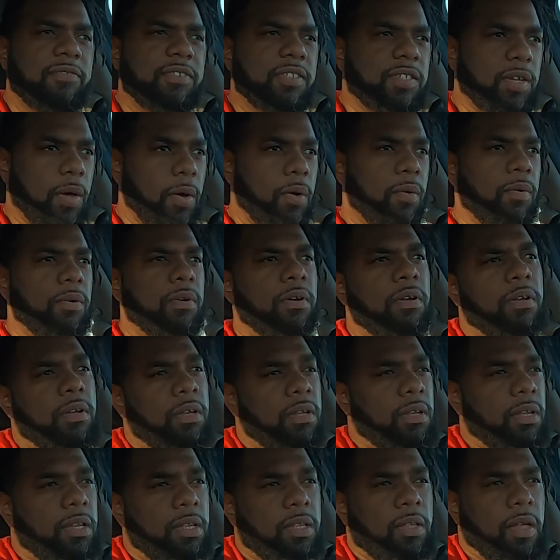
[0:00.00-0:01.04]
So
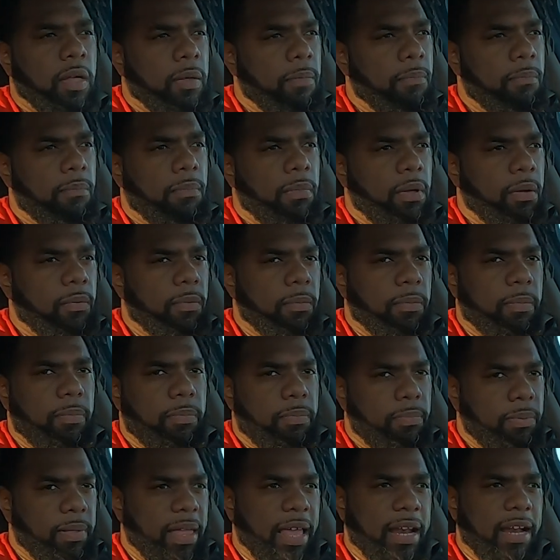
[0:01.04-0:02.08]

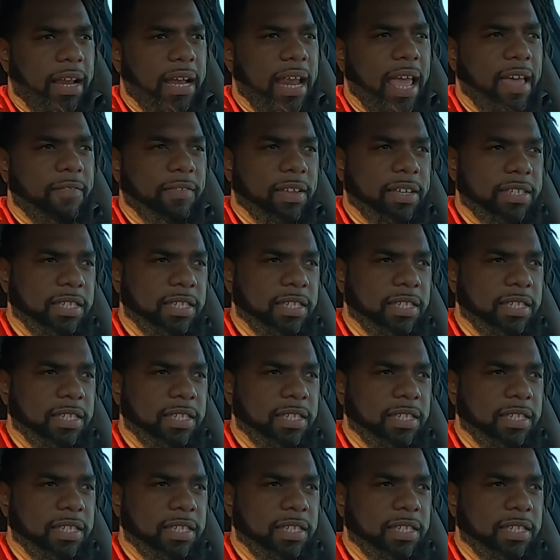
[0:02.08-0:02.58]
plan on having a